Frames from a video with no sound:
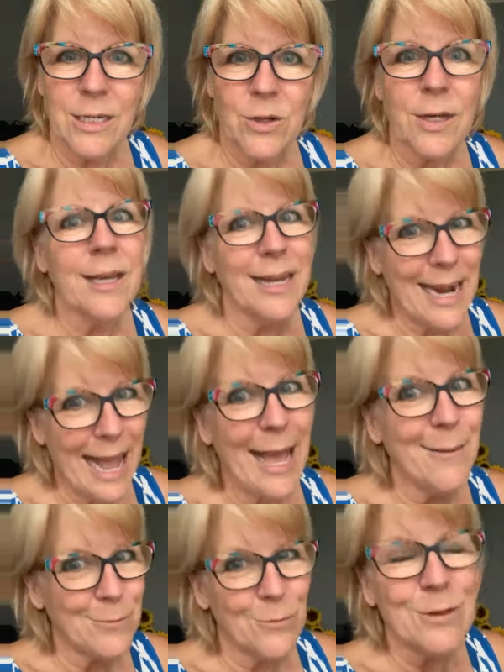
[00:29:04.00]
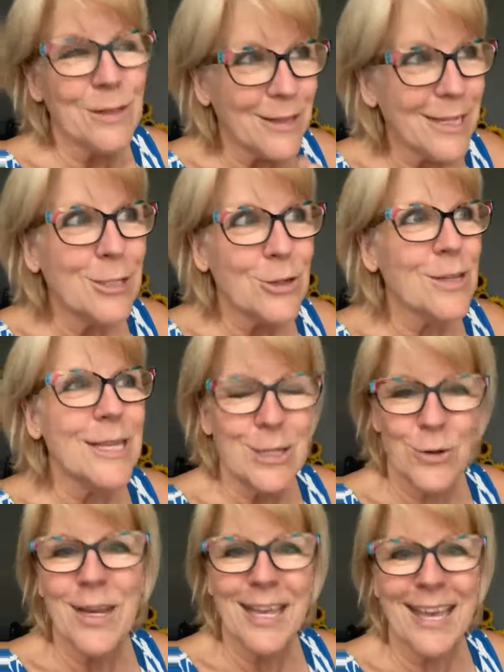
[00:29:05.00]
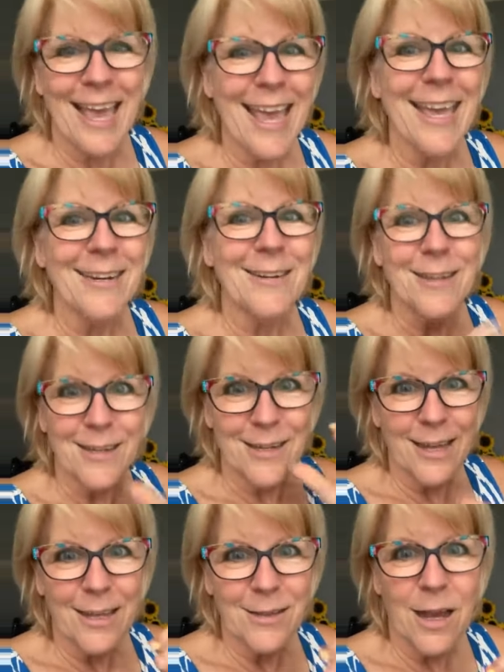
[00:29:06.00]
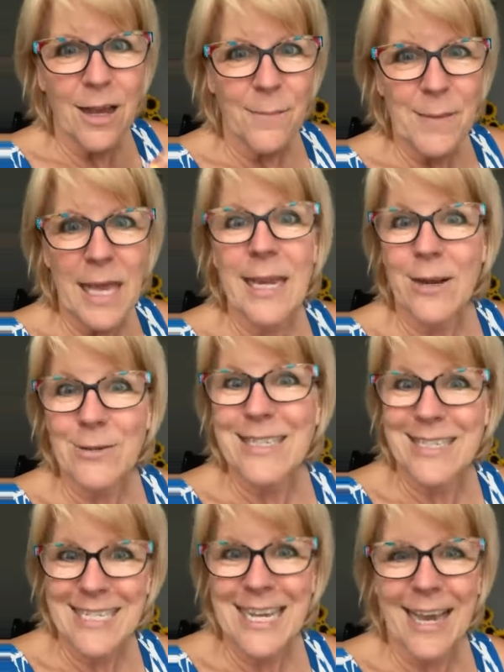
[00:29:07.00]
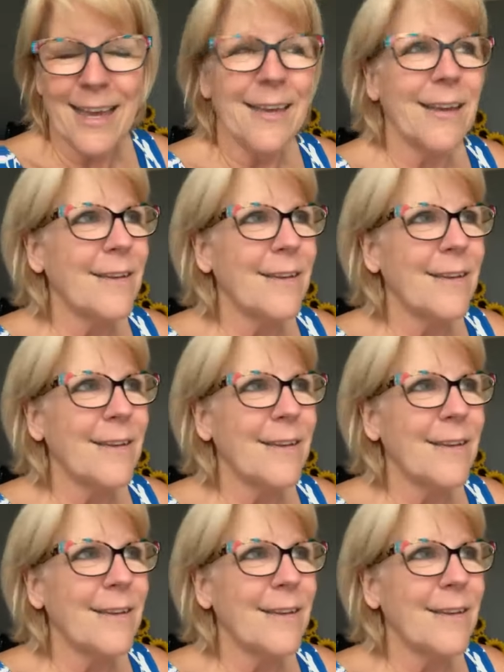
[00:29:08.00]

drink, and I'm literally drinking eight, um, eight ounces a day.